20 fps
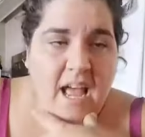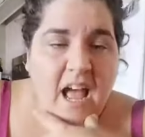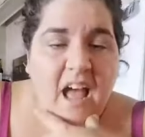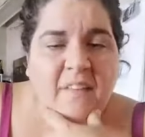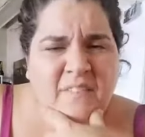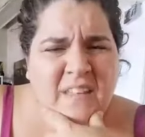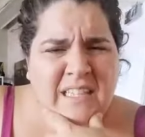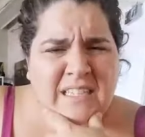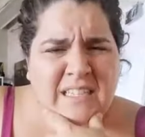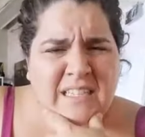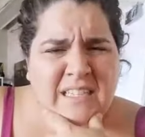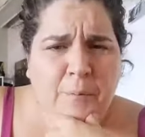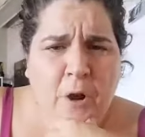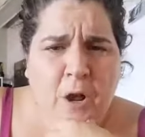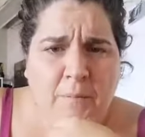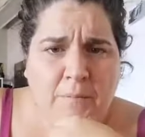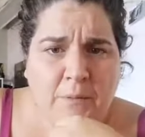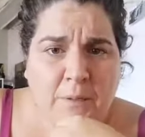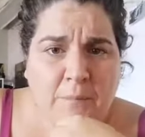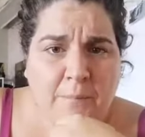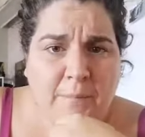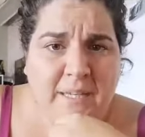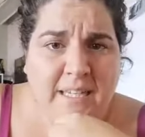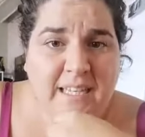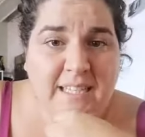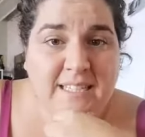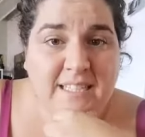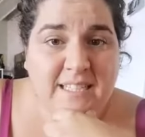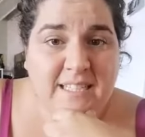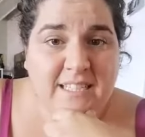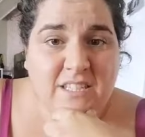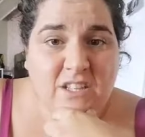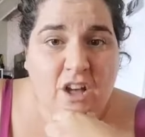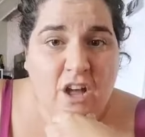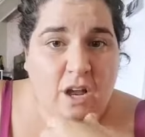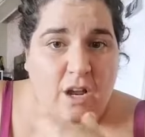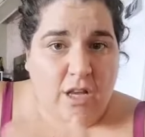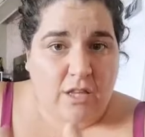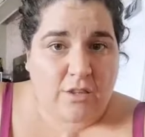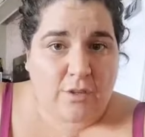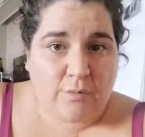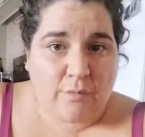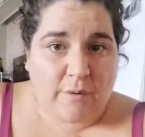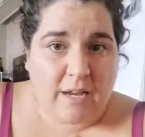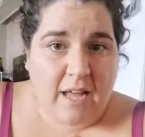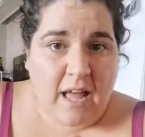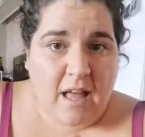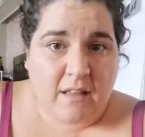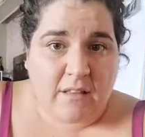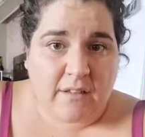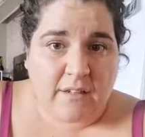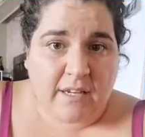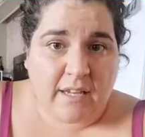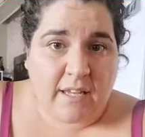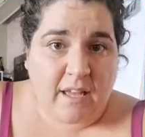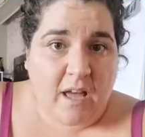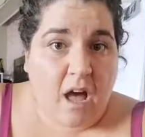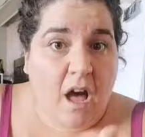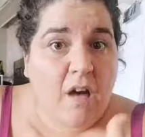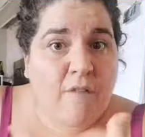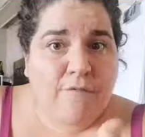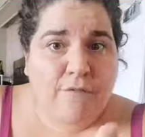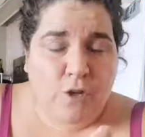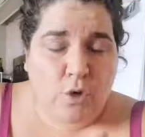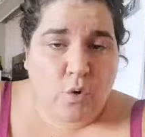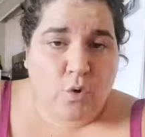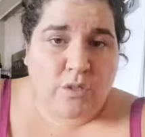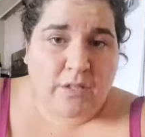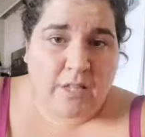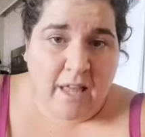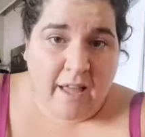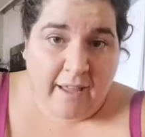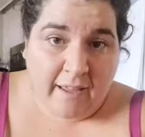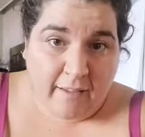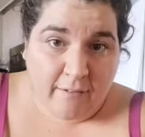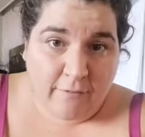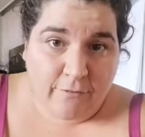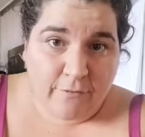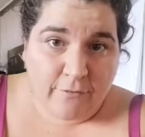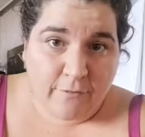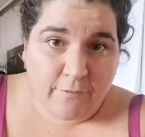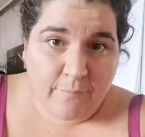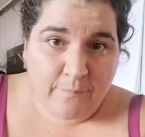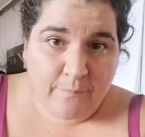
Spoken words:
And that's a problem because it's not the reality of your life.